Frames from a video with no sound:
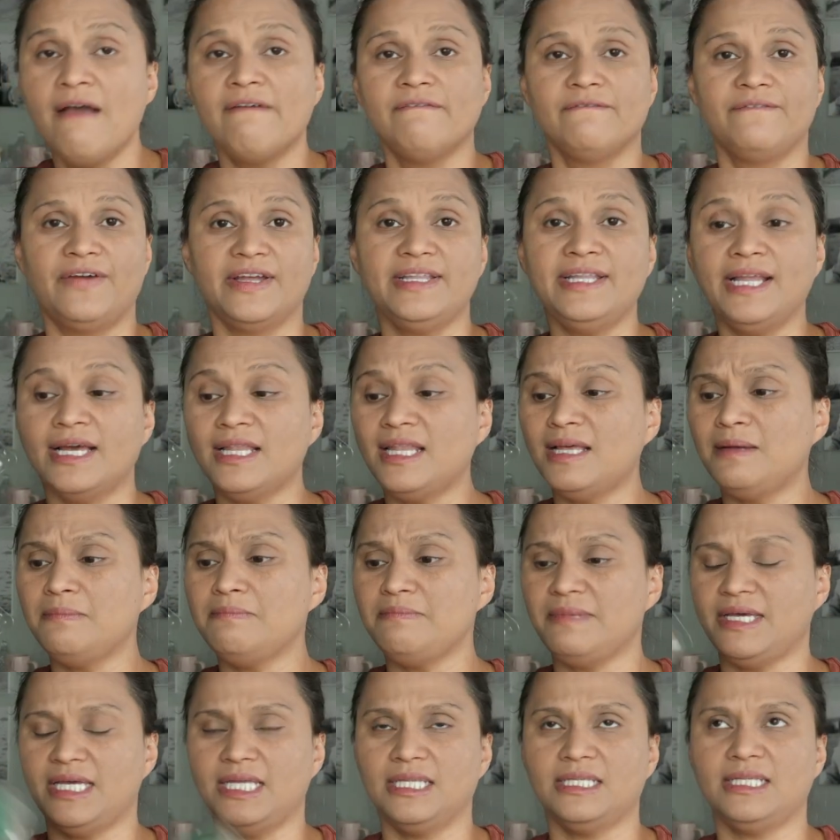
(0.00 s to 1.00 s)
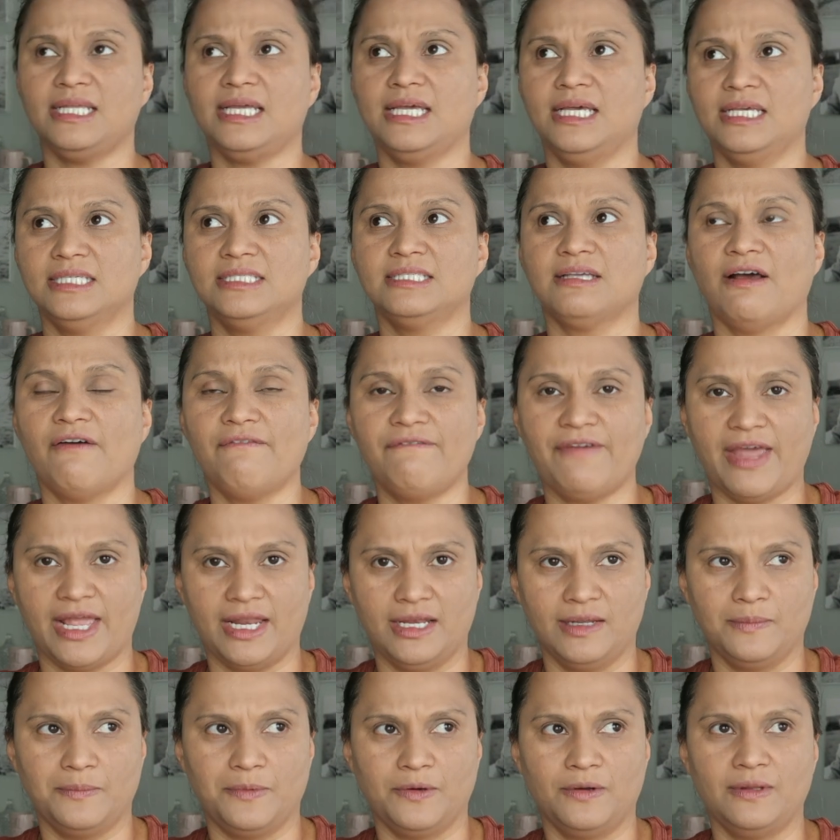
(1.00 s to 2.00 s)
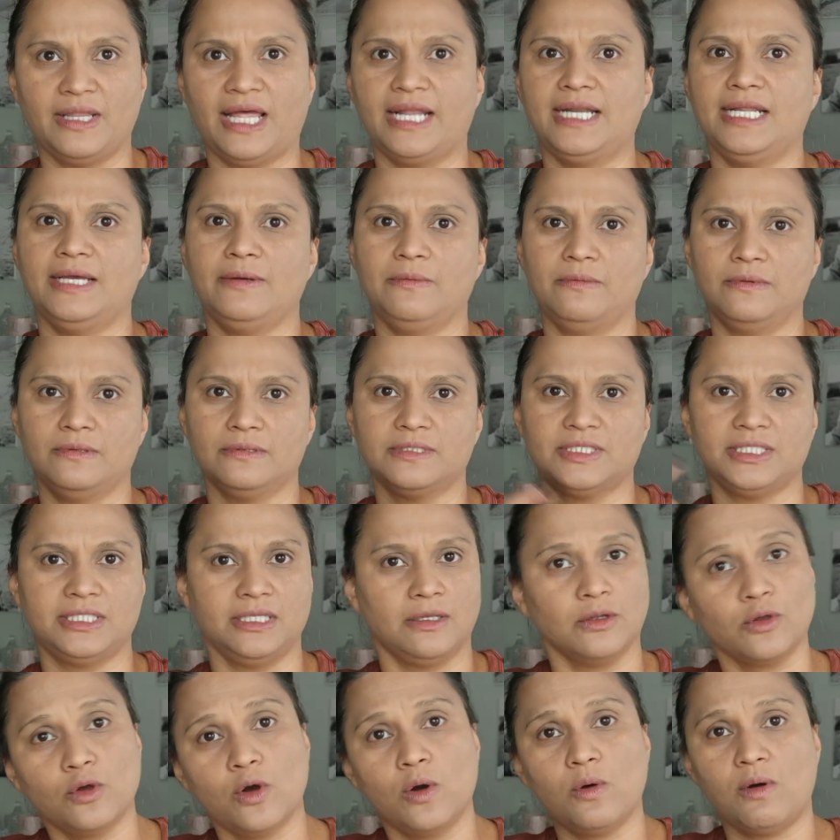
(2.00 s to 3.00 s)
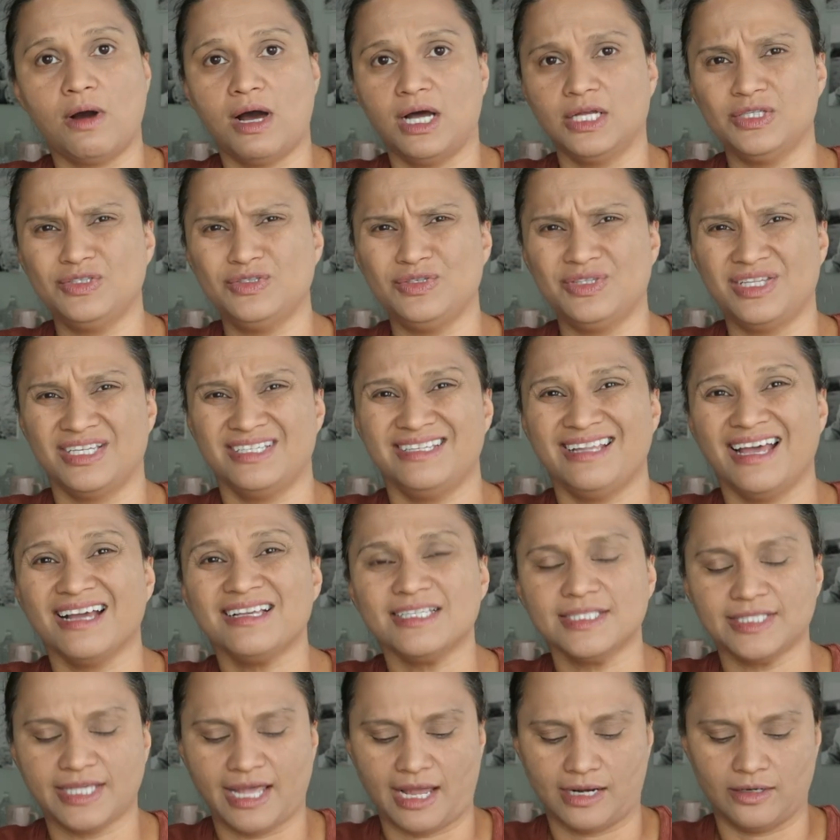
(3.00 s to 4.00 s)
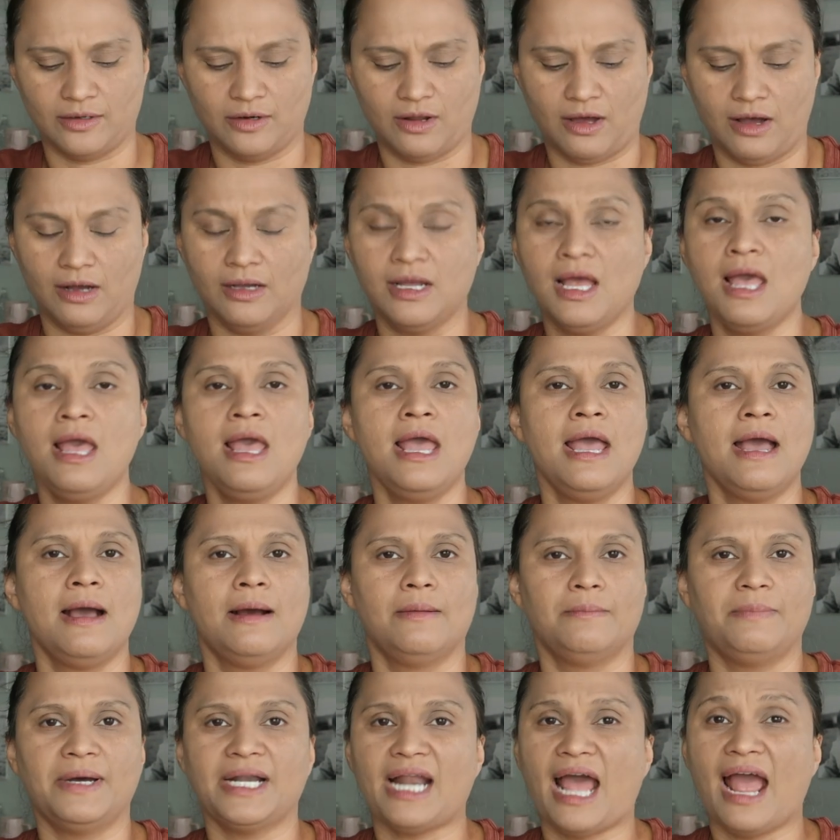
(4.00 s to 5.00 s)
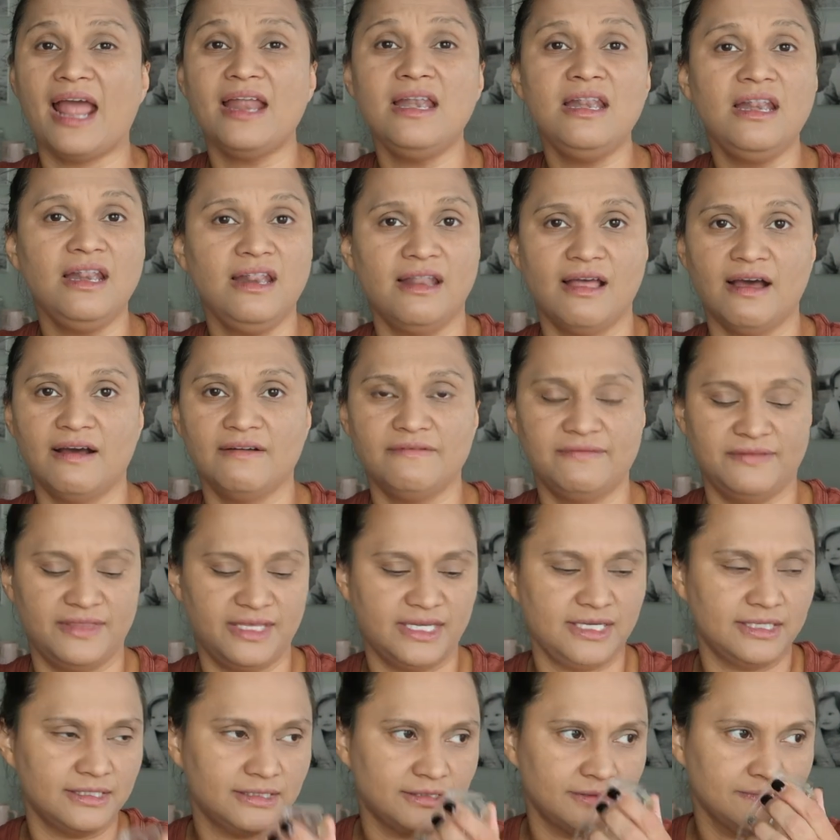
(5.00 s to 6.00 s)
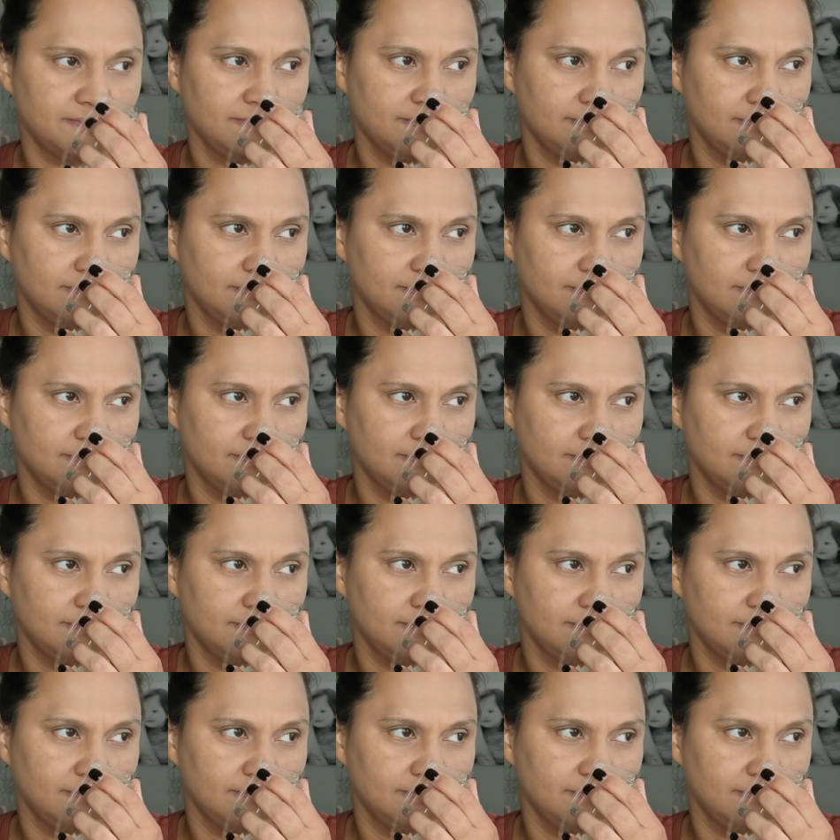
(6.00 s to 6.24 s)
Vanilla mint is available, and it will still go on to the next catalog, but I love this.